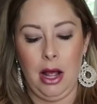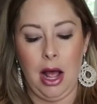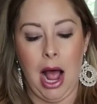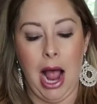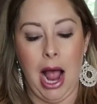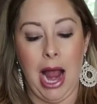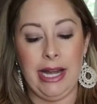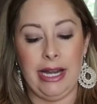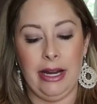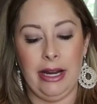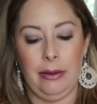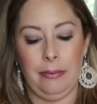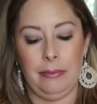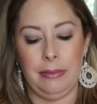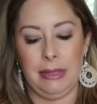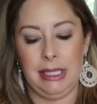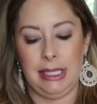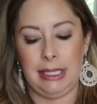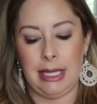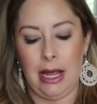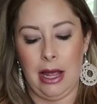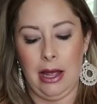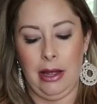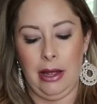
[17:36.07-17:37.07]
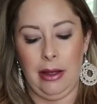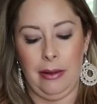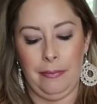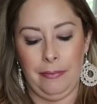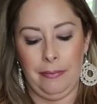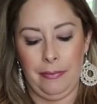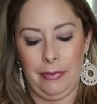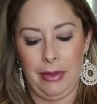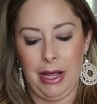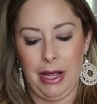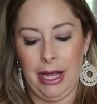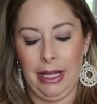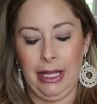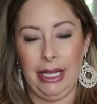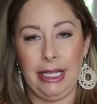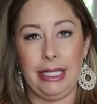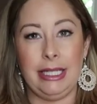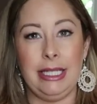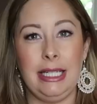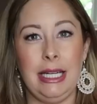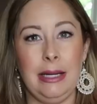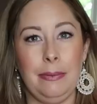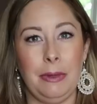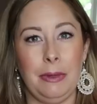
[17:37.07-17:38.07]
items. I like
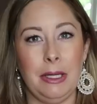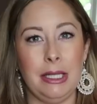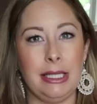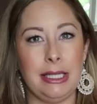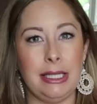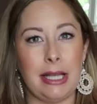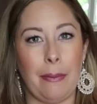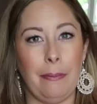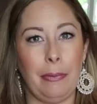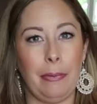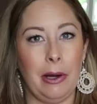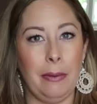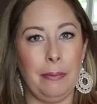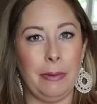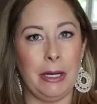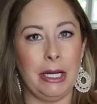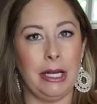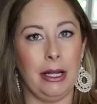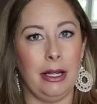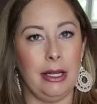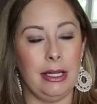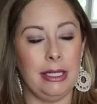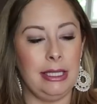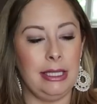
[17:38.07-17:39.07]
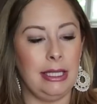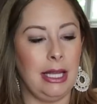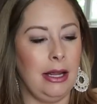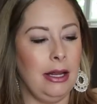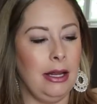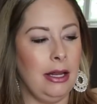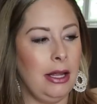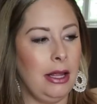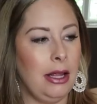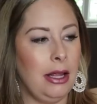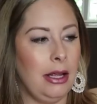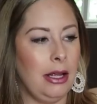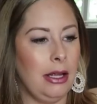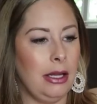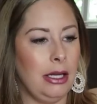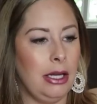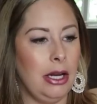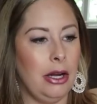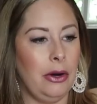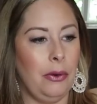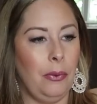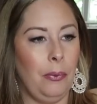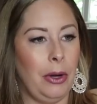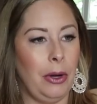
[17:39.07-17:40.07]
to keep these separate because,
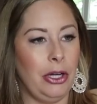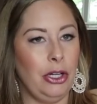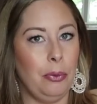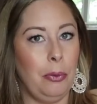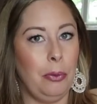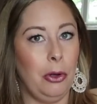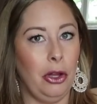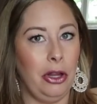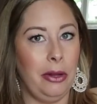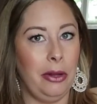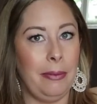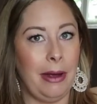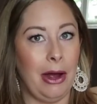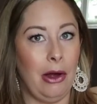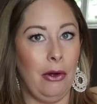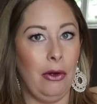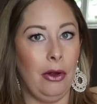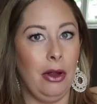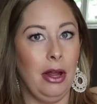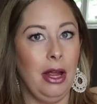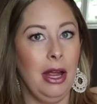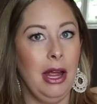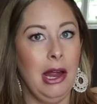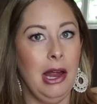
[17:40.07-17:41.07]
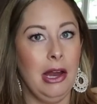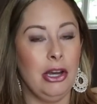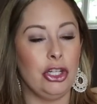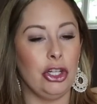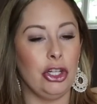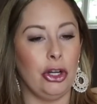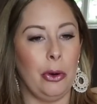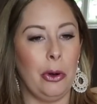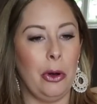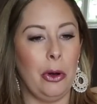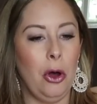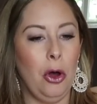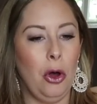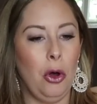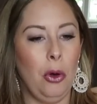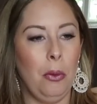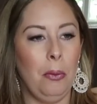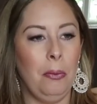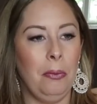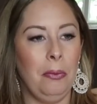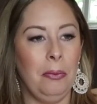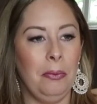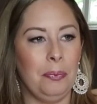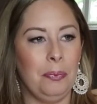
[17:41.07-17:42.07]
you know, when you pull them out to go
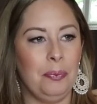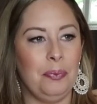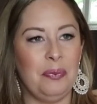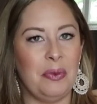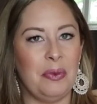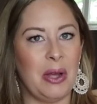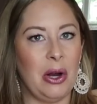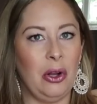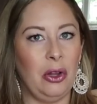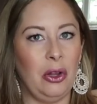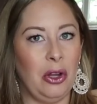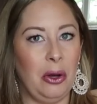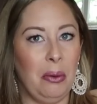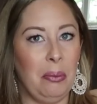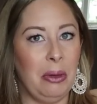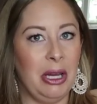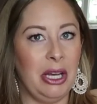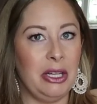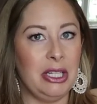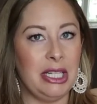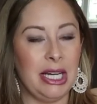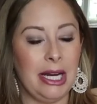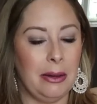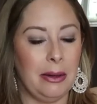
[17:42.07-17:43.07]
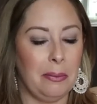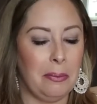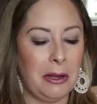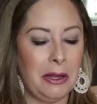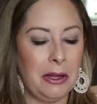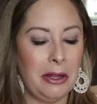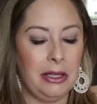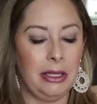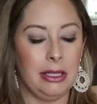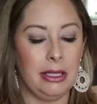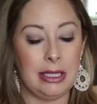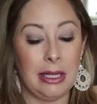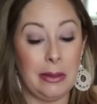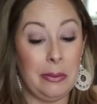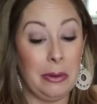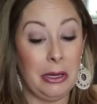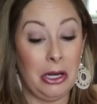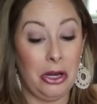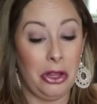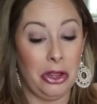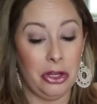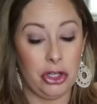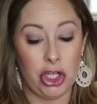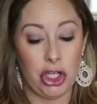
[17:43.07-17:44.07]
home, they're a little bit damp because they've
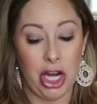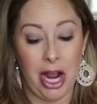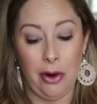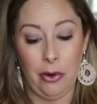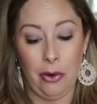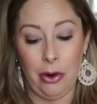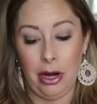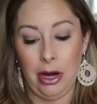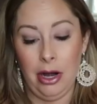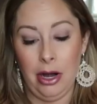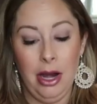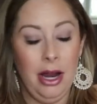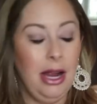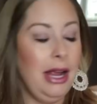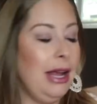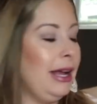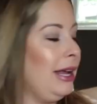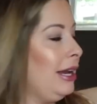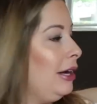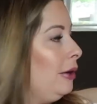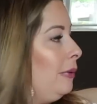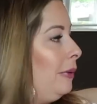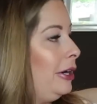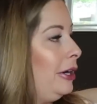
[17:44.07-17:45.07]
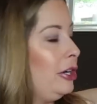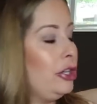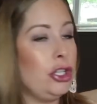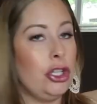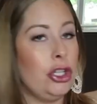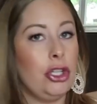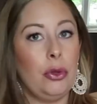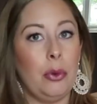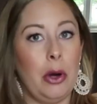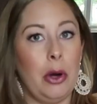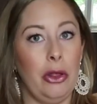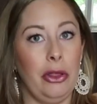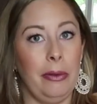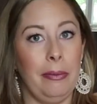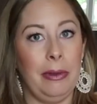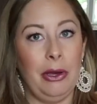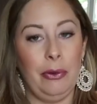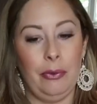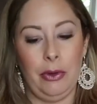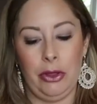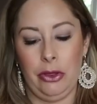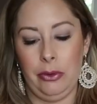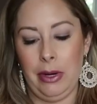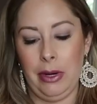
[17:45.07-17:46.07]
been in the shower. I don't want to just throw them
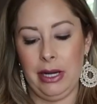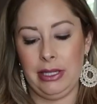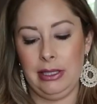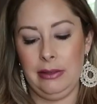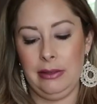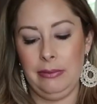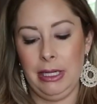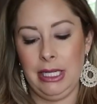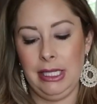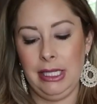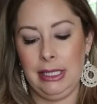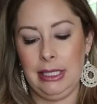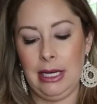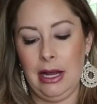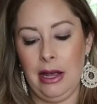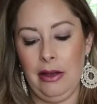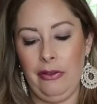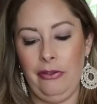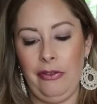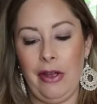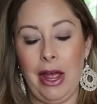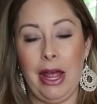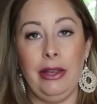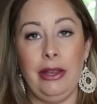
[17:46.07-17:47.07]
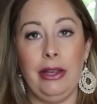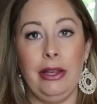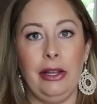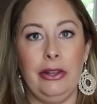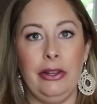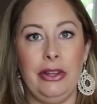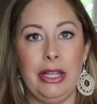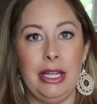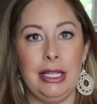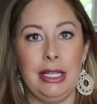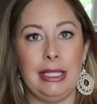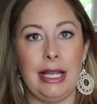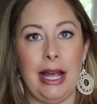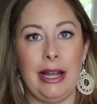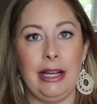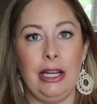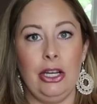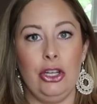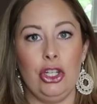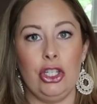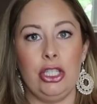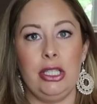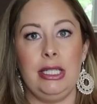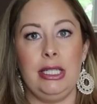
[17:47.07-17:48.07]
in with the rest of my stuff. And this I
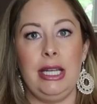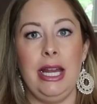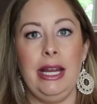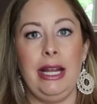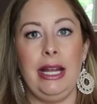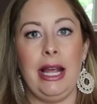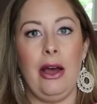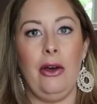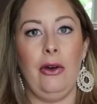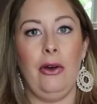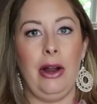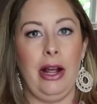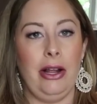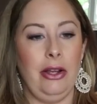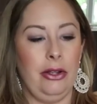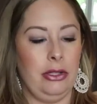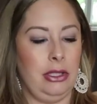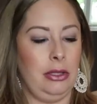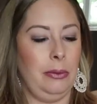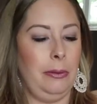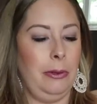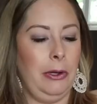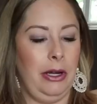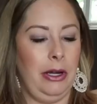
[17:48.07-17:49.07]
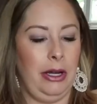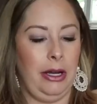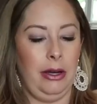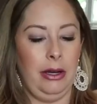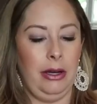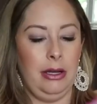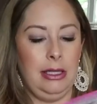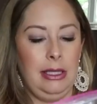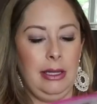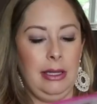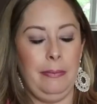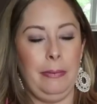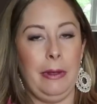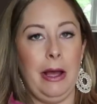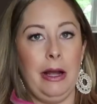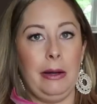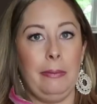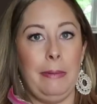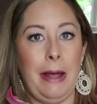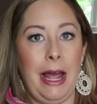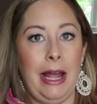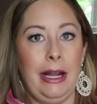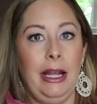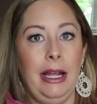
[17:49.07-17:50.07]
can just take out. I also put it in a
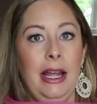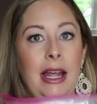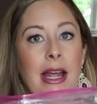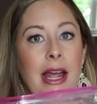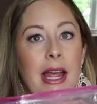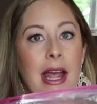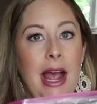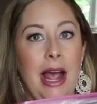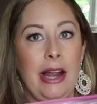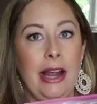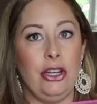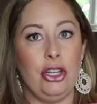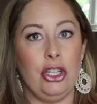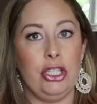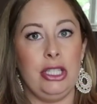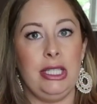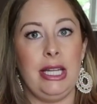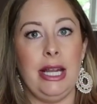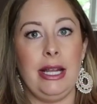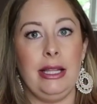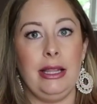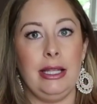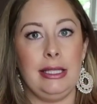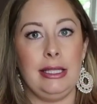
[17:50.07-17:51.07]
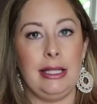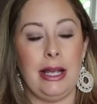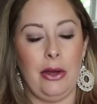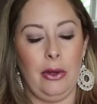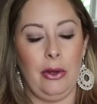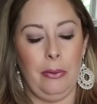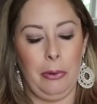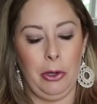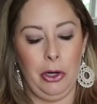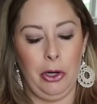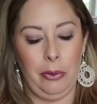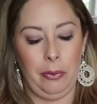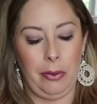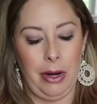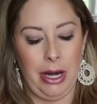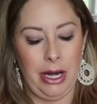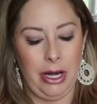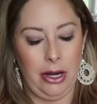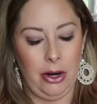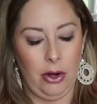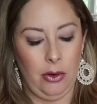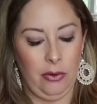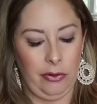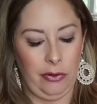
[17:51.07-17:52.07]
Ziploc bag. I just take this out and put it
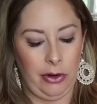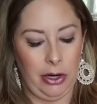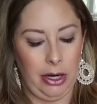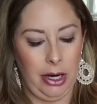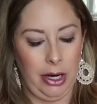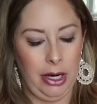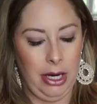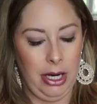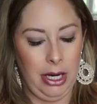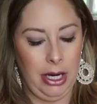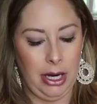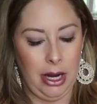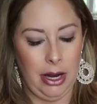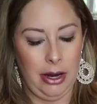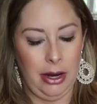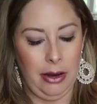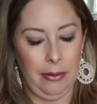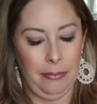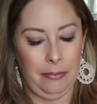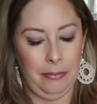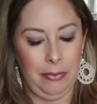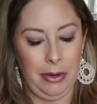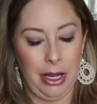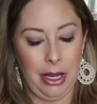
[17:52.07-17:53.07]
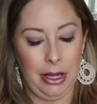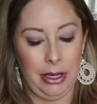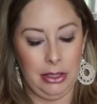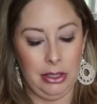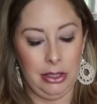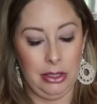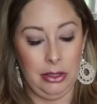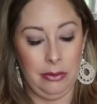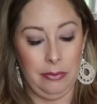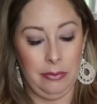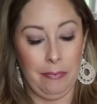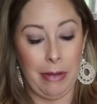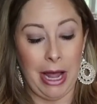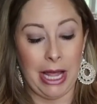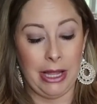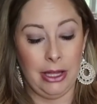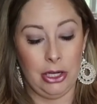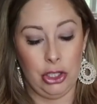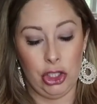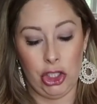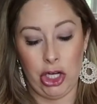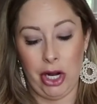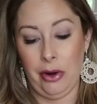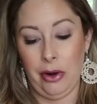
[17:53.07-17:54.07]
right over by
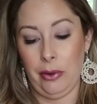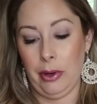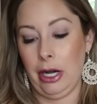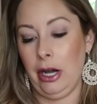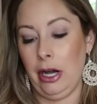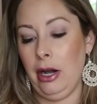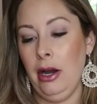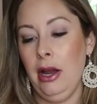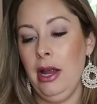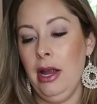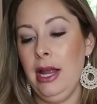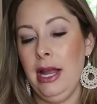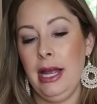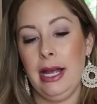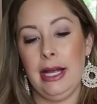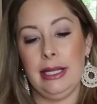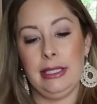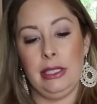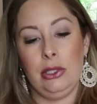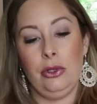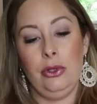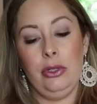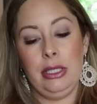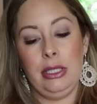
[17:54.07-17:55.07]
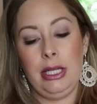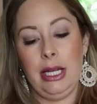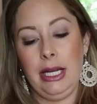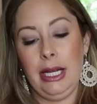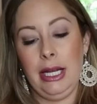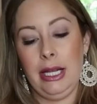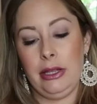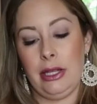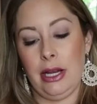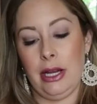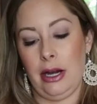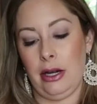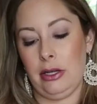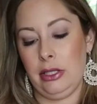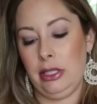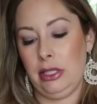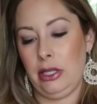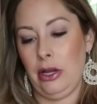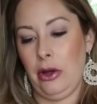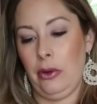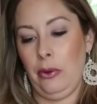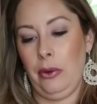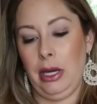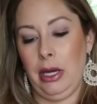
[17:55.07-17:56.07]
the shower as soon as I get there.
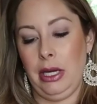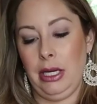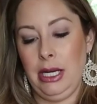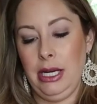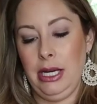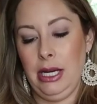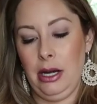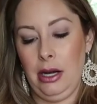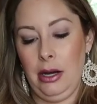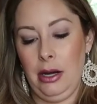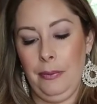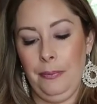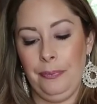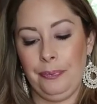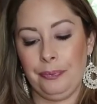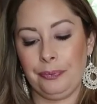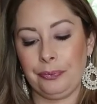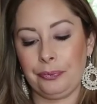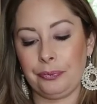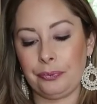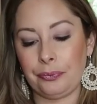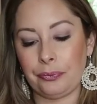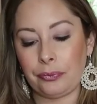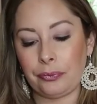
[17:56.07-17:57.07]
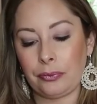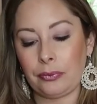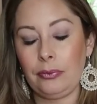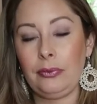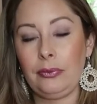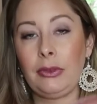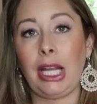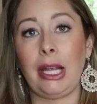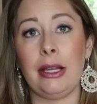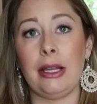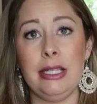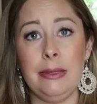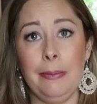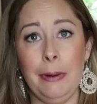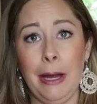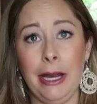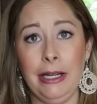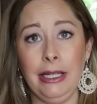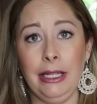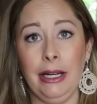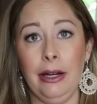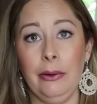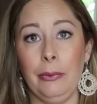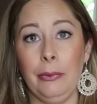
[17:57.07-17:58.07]
So in here,
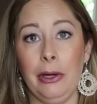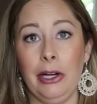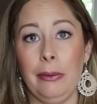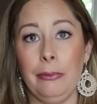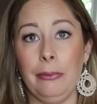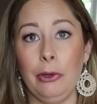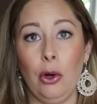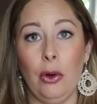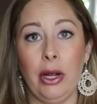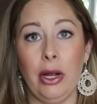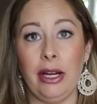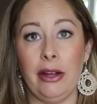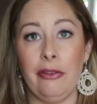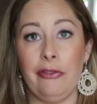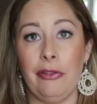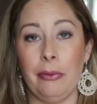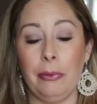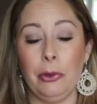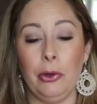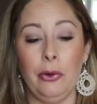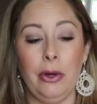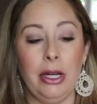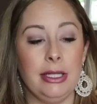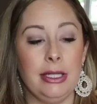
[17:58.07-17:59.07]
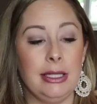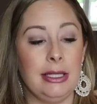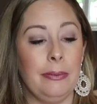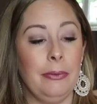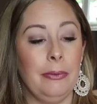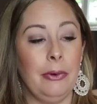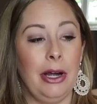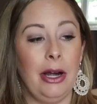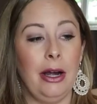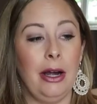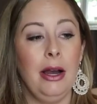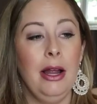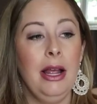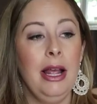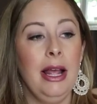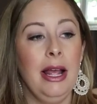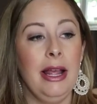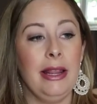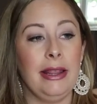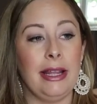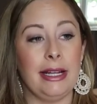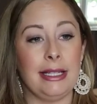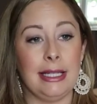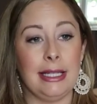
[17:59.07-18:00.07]
depending on where I'm going, if I'm going somewhere
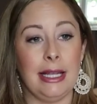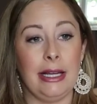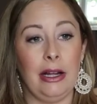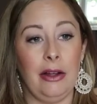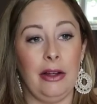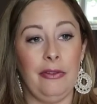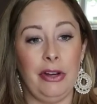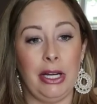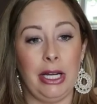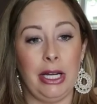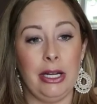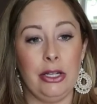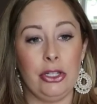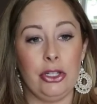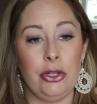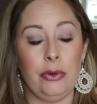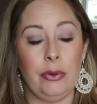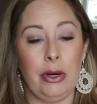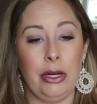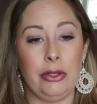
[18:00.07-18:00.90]
that's like a vacation